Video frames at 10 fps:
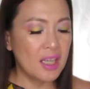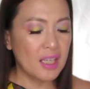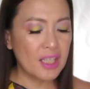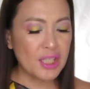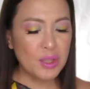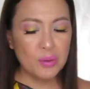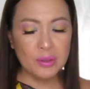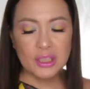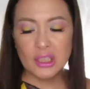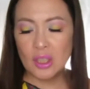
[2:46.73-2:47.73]
his
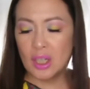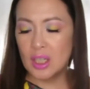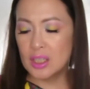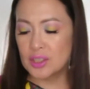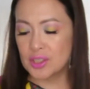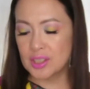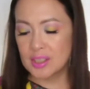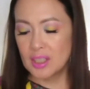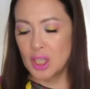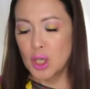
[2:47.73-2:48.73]
newly launched
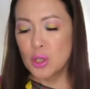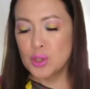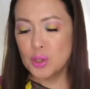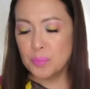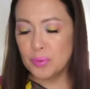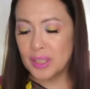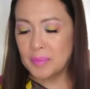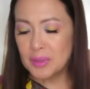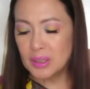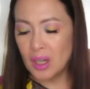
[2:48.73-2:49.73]

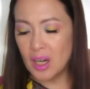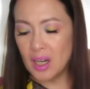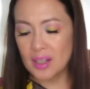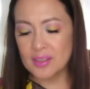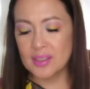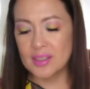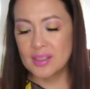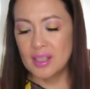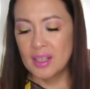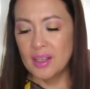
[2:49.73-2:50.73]
Supreme Gloss.
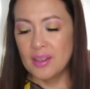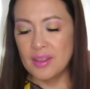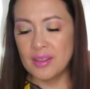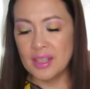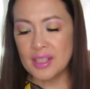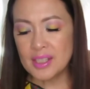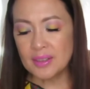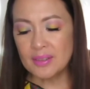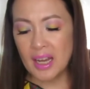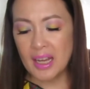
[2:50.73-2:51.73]
This
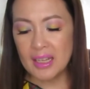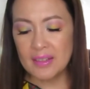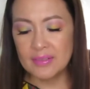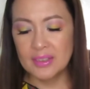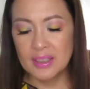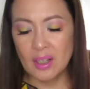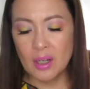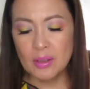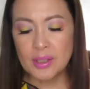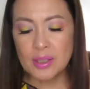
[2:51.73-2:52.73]
arrived
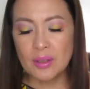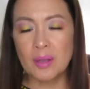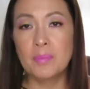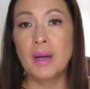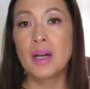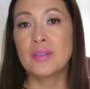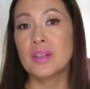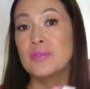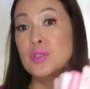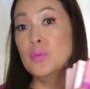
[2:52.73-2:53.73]
also about a
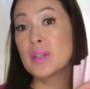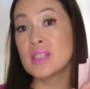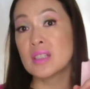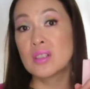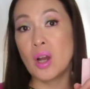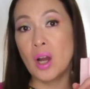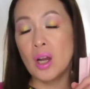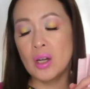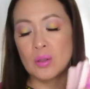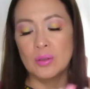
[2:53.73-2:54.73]
few weeks
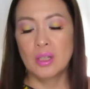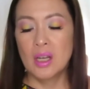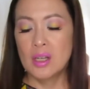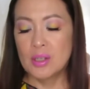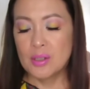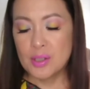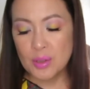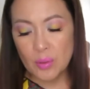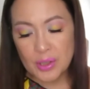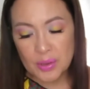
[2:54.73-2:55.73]
ago.
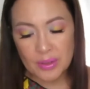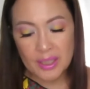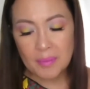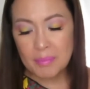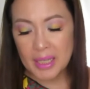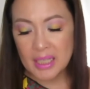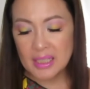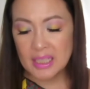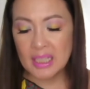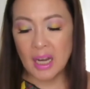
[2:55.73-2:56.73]
So it's really
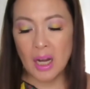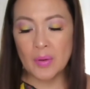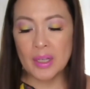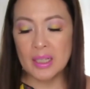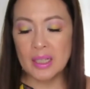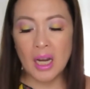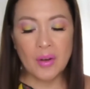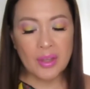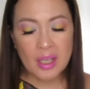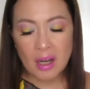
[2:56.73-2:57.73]
amazing how
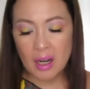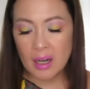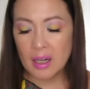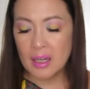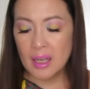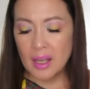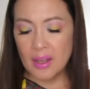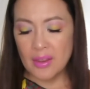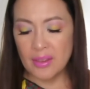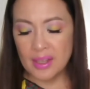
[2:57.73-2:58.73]
they are.
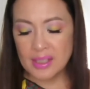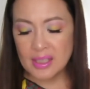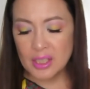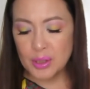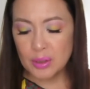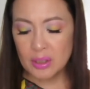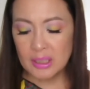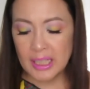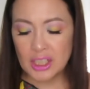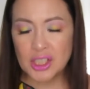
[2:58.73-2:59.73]
This is the new
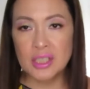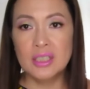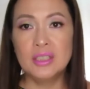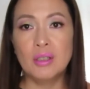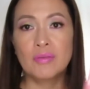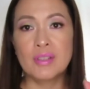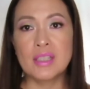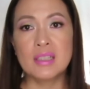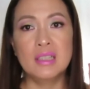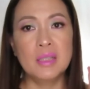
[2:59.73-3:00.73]
collection of
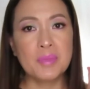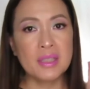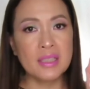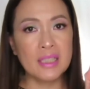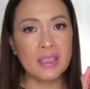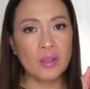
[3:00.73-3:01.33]
his lipstick